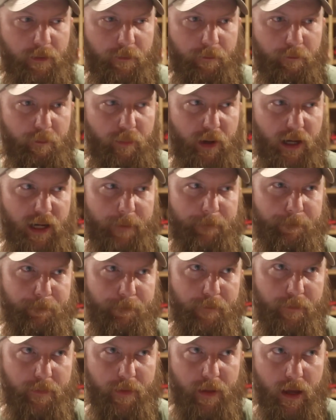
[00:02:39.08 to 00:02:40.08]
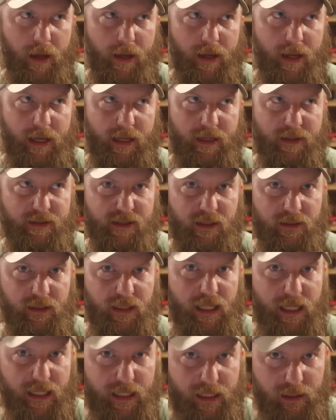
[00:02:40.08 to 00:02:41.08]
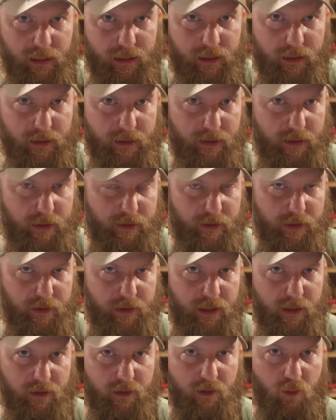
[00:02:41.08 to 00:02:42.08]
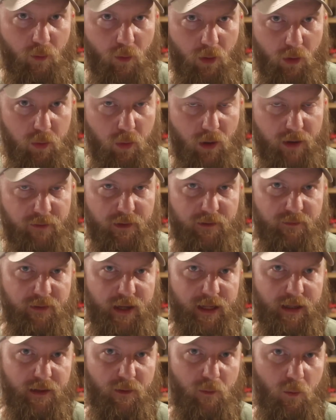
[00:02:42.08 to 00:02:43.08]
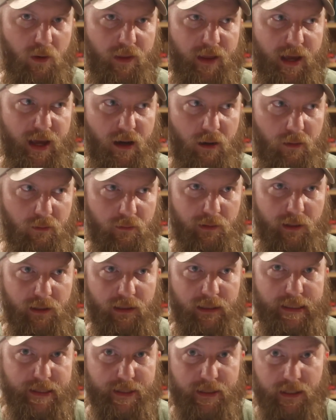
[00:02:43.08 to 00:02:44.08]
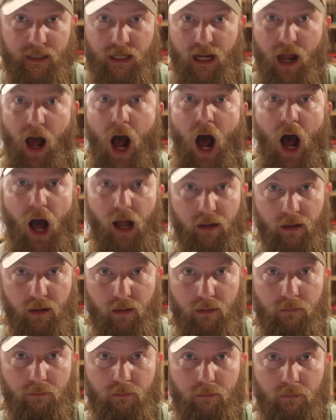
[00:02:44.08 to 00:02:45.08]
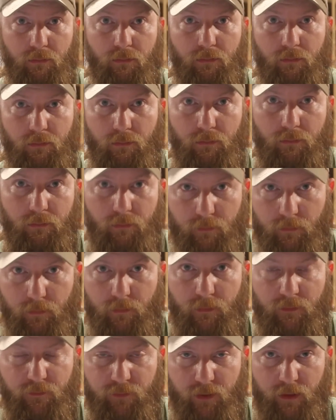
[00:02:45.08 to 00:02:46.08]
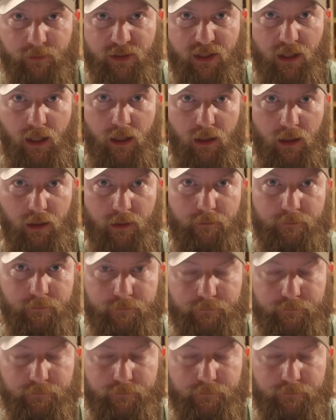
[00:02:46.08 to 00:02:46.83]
But it is unlikely that the North would have invaded without at least a nod from Stalin.